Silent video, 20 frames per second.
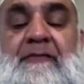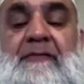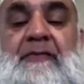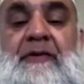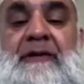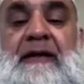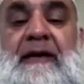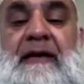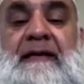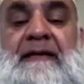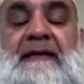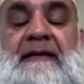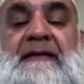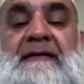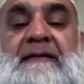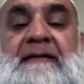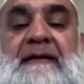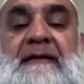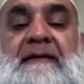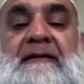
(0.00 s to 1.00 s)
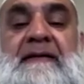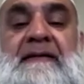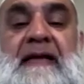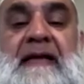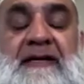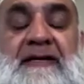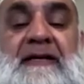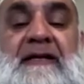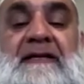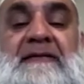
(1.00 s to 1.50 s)
for the Indian
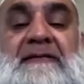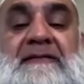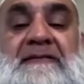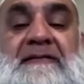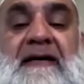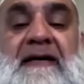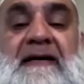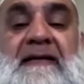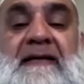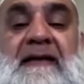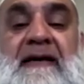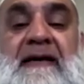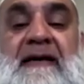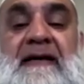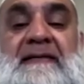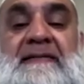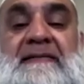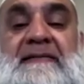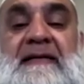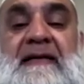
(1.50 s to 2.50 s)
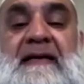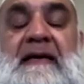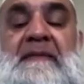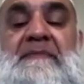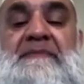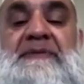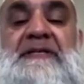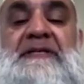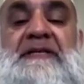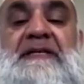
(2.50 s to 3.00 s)
national struggle against
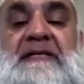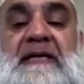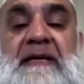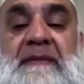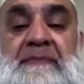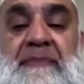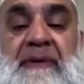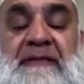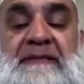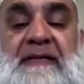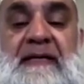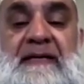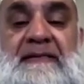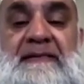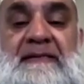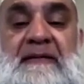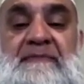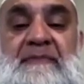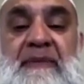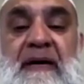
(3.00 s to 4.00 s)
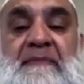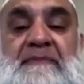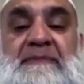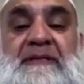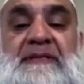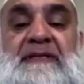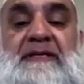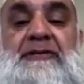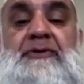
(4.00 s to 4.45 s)
British imperialism and British